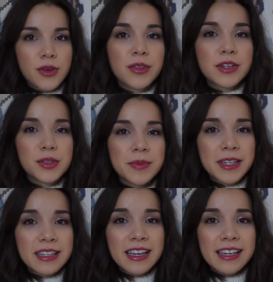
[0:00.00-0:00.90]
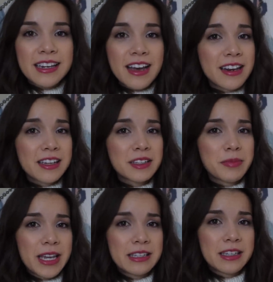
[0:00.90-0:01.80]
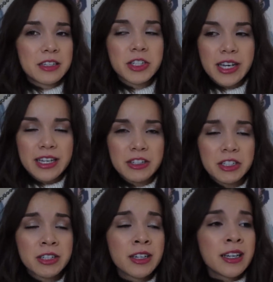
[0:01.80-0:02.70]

So there's been an unexpected change